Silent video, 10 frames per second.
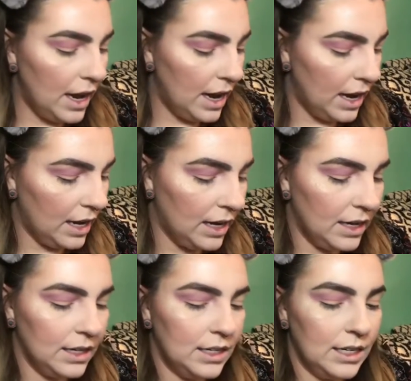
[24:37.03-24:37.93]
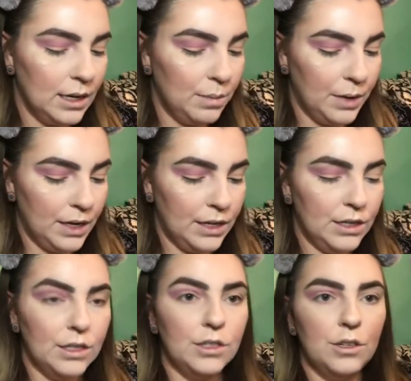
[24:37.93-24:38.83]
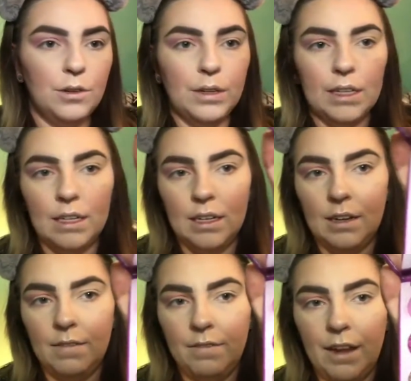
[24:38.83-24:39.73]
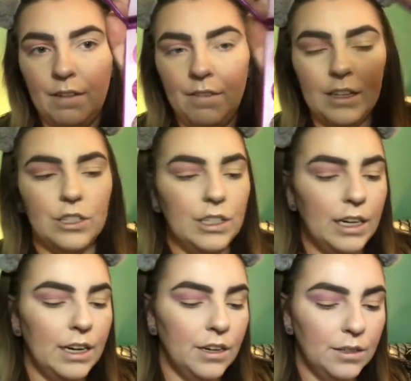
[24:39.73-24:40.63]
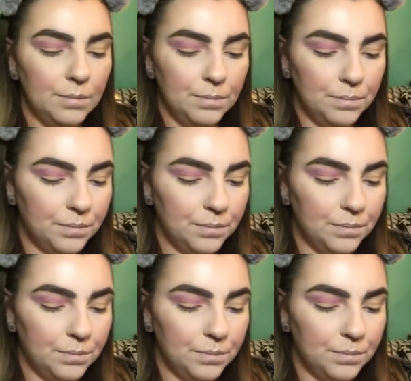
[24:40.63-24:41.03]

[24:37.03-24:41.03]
and dip into it Fan Fiction here.